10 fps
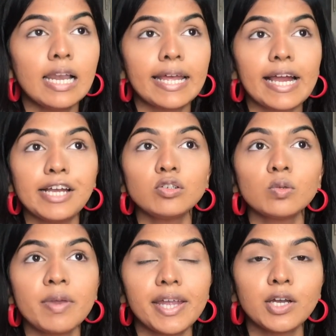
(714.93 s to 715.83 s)
Like I used
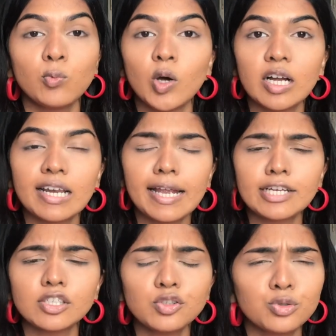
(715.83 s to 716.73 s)
to make it work, like
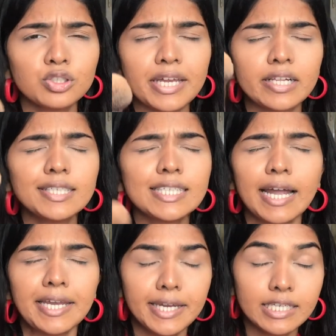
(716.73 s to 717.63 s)
I just used to take the
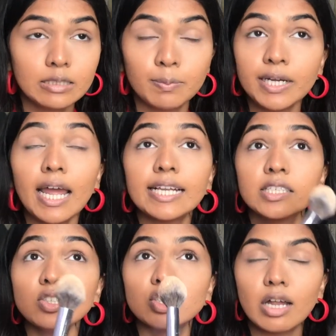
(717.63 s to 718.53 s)
tiniest bit and
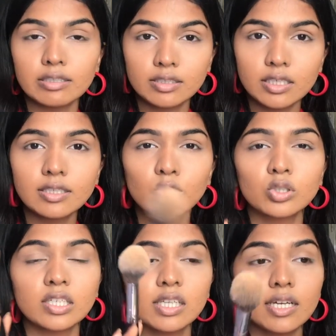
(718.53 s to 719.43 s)
just dust it so
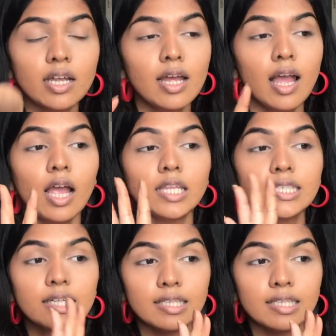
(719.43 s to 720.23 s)
just that this